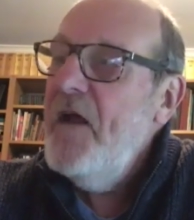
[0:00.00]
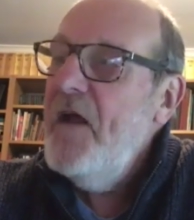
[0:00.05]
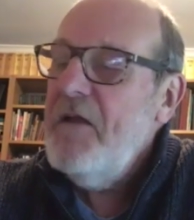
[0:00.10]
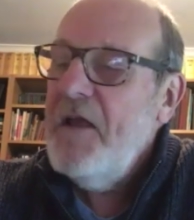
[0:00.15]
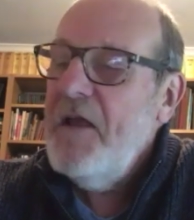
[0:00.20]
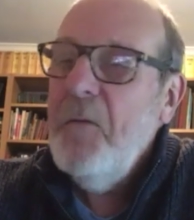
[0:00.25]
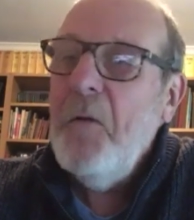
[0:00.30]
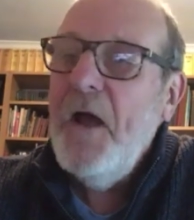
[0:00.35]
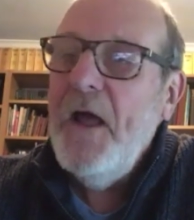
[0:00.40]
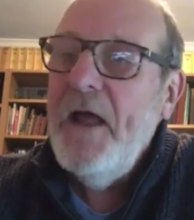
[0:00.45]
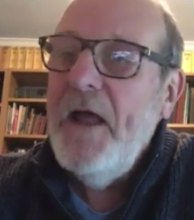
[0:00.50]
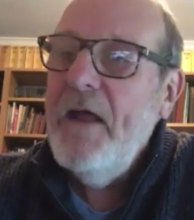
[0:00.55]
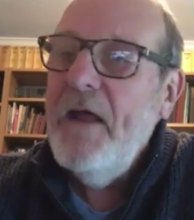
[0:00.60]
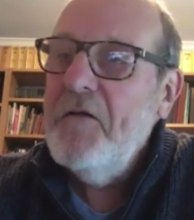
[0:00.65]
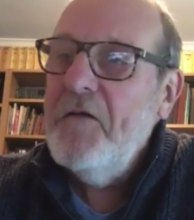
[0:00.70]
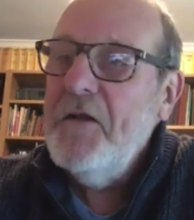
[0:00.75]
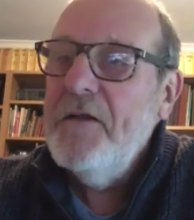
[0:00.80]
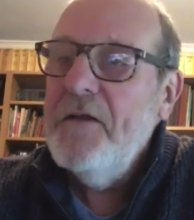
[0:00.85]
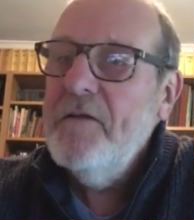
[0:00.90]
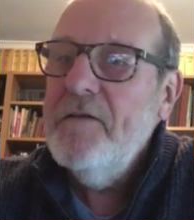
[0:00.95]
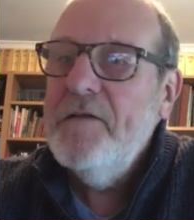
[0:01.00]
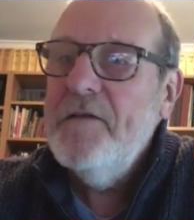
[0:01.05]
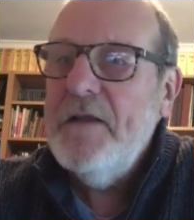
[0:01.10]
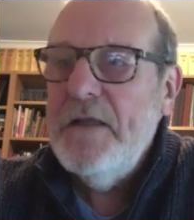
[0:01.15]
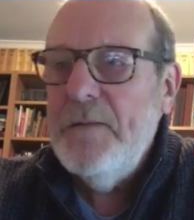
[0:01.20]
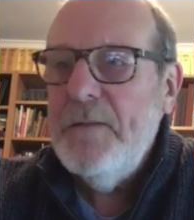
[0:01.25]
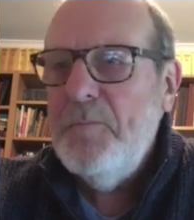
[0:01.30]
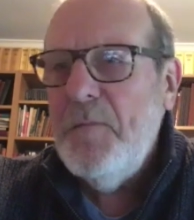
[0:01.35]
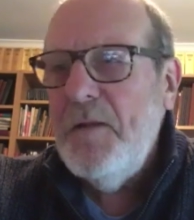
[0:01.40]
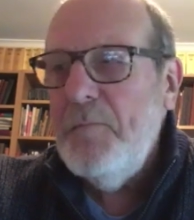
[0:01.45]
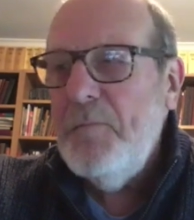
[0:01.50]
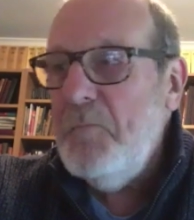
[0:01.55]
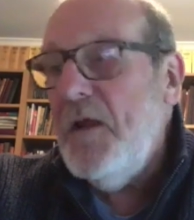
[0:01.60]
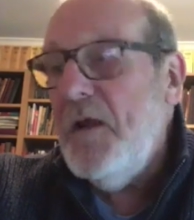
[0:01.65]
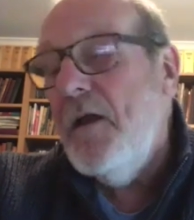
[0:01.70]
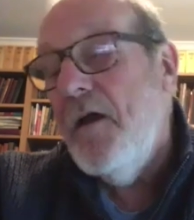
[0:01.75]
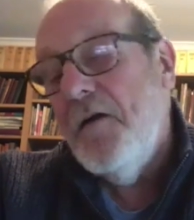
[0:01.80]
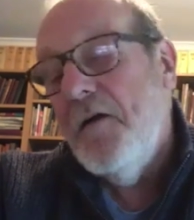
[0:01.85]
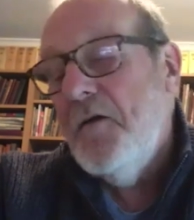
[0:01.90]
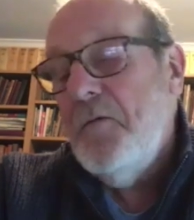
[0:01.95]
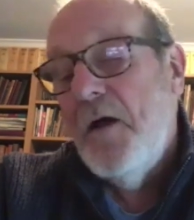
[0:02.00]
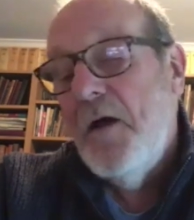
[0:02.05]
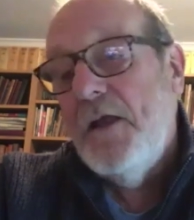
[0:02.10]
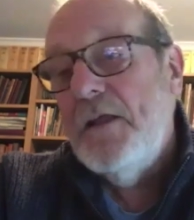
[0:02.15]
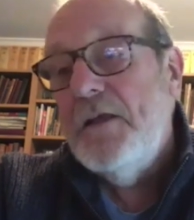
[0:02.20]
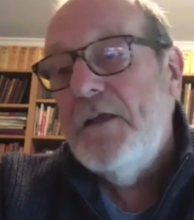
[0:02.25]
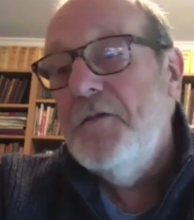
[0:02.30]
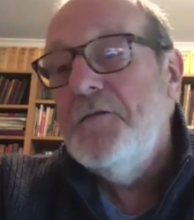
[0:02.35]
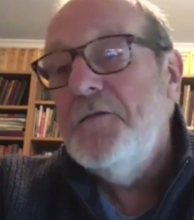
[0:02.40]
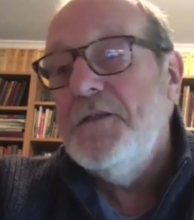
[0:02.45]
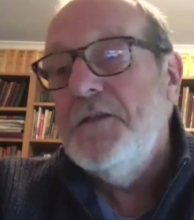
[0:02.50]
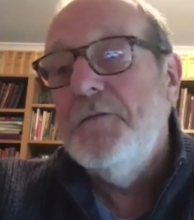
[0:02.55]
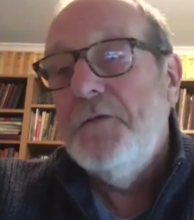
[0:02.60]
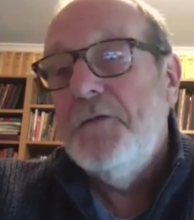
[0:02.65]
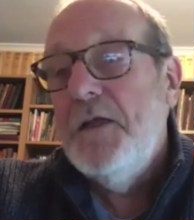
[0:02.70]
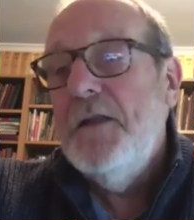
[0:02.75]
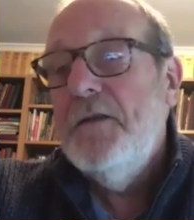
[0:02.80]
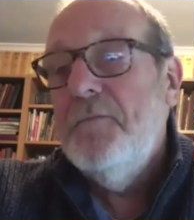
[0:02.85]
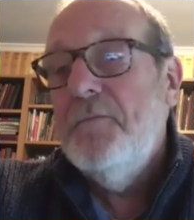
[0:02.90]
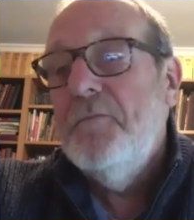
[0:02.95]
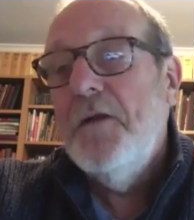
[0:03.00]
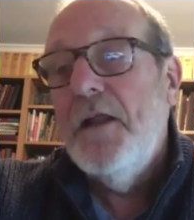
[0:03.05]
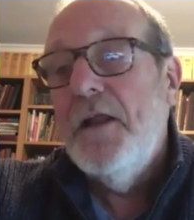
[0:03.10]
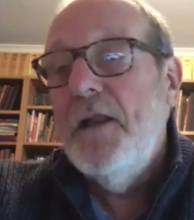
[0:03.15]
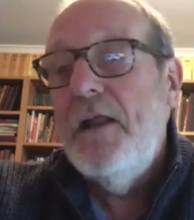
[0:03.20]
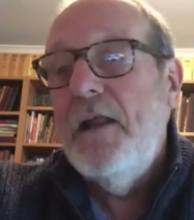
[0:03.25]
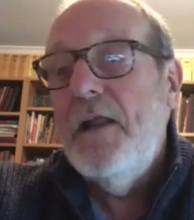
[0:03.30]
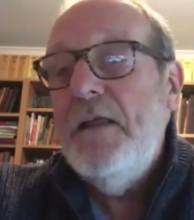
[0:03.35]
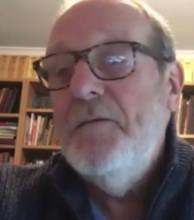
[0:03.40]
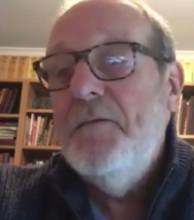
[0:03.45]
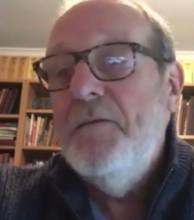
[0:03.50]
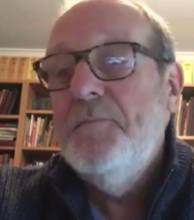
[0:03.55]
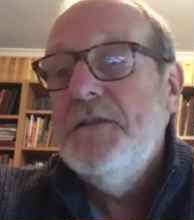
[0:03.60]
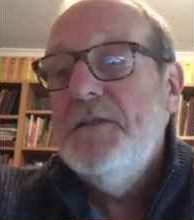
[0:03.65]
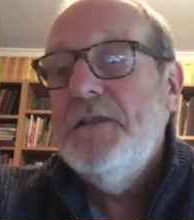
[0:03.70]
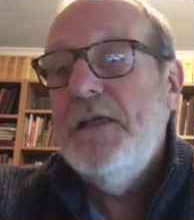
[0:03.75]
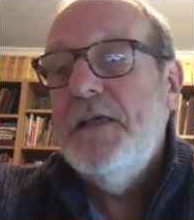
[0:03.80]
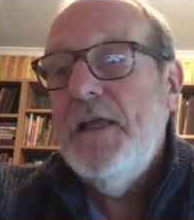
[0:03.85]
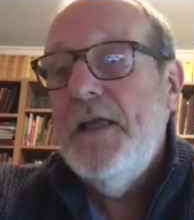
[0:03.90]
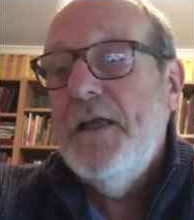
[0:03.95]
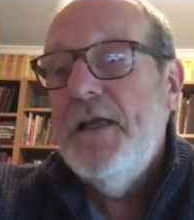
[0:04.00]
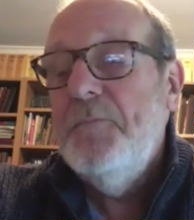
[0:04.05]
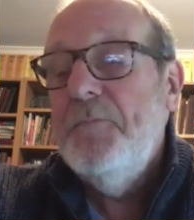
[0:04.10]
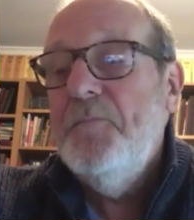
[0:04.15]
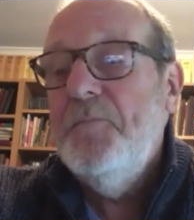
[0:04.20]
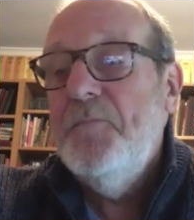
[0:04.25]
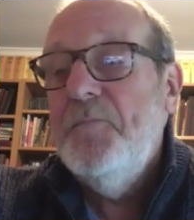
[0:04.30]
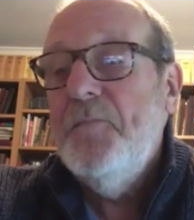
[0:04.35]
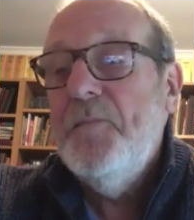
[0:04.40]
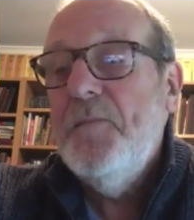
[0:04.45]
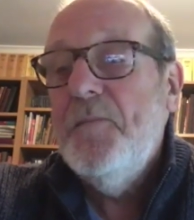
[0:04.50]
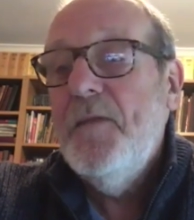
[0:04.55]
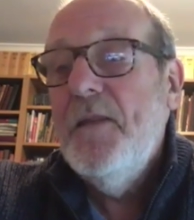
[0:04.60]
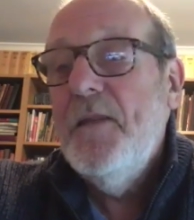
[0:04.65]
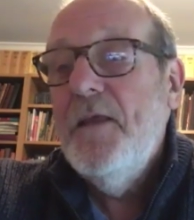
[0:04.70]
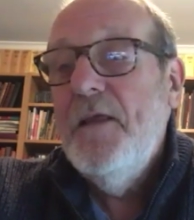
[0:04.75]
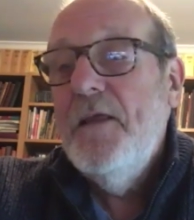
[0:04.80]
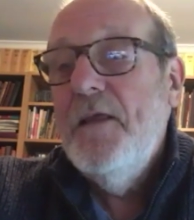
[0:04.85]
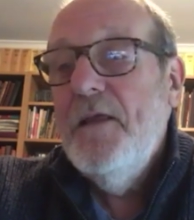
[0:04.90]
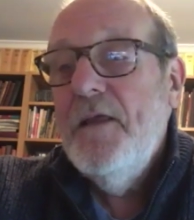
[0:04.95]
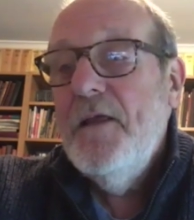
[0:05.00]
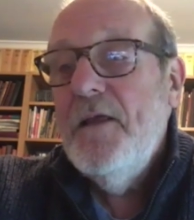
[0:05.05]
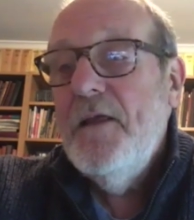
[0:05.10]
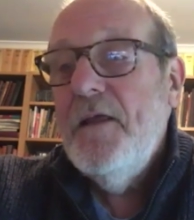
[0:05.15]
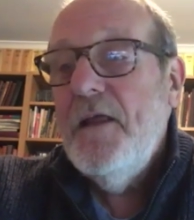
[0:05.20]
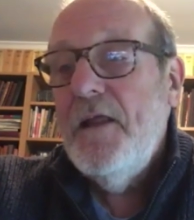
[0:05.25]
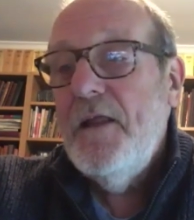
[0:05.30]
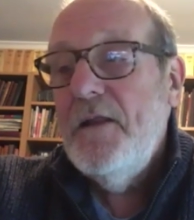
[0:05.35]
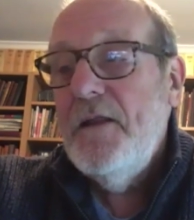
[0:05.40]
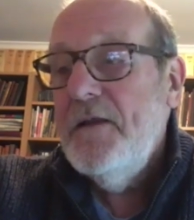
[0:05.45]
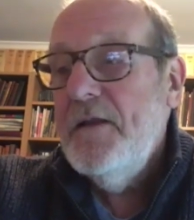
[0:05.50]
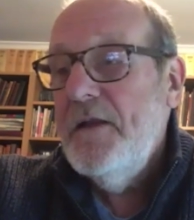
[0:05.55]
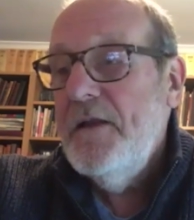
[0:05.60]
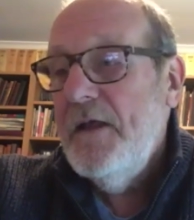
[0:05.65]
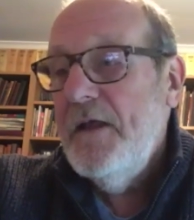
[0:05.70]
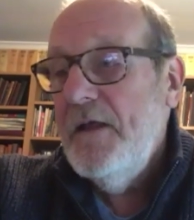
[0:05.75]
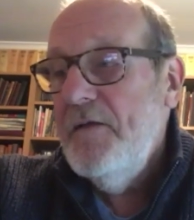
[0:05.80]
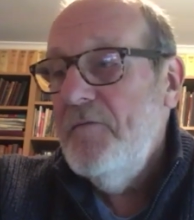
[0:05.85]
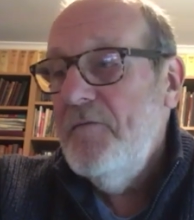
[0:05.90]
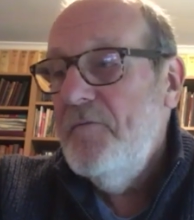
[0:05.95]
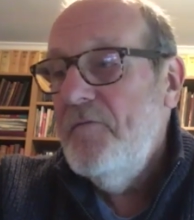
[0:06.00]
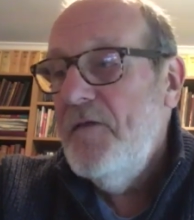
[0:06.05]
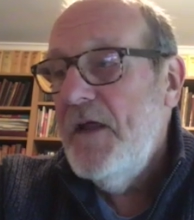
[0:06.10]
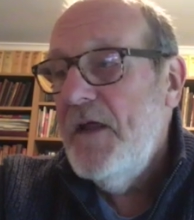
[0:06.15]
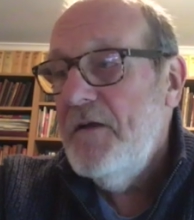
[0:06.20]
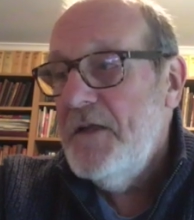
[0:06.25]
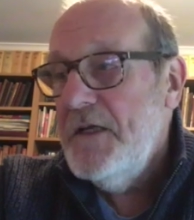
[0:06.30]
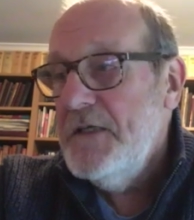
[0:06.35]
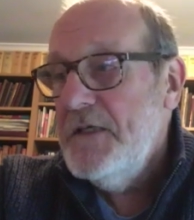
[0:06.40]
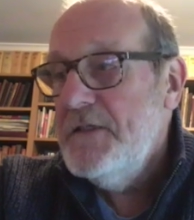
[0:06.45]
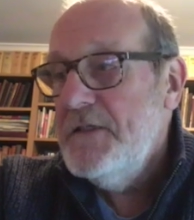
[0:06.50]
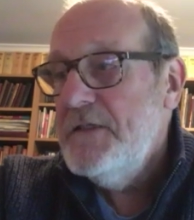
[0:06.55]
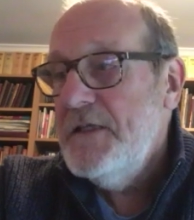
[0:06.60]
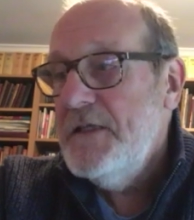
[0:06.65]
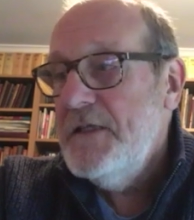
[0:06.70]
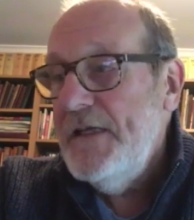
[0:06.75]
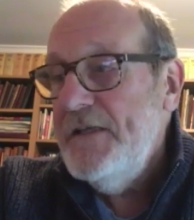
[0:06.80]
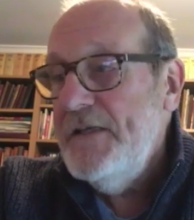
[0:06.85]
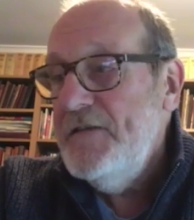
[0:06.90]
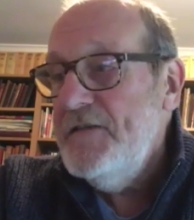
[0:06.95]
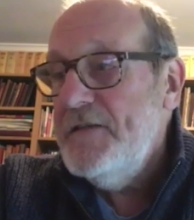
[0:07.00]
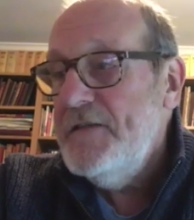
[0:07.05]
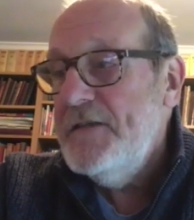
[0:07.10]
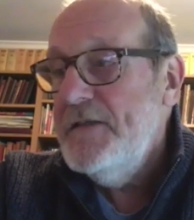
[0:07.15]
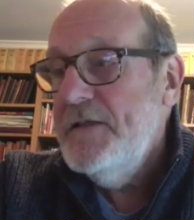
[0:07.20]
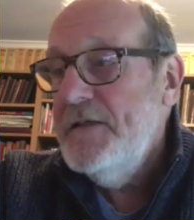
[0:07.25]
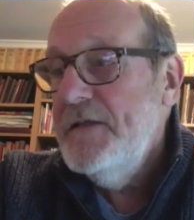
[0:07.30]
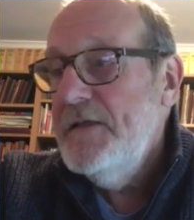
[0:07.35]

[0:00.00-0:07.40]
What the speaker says: aware, and we got quite used to it, really, seeing him in various things.